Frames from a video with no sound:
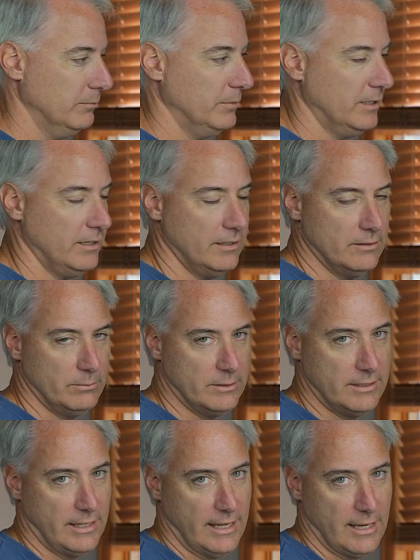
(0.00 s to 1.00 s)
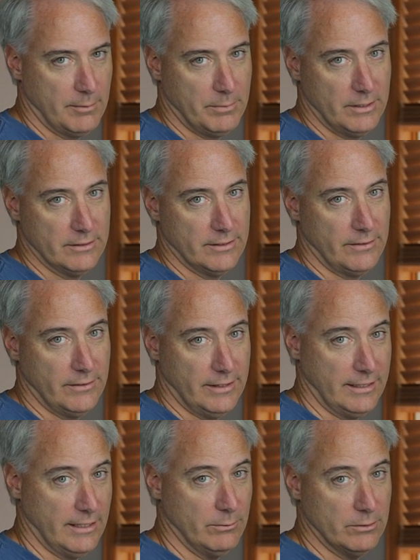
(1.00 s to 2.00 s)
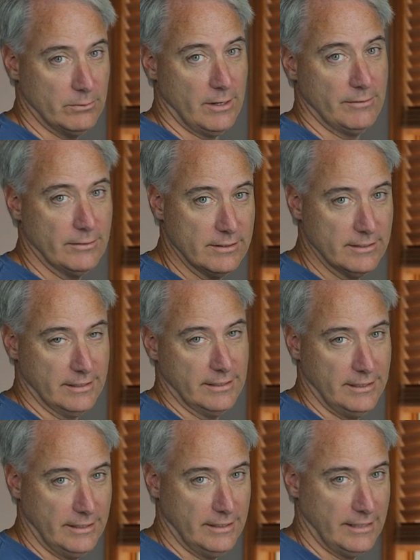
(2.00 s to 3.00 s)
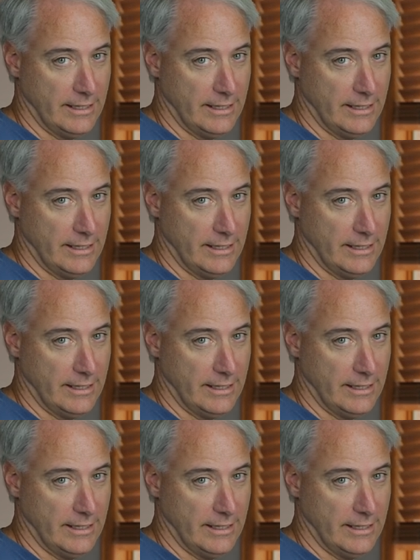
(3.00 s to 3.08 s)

because what's going to happen is everything that was referencing D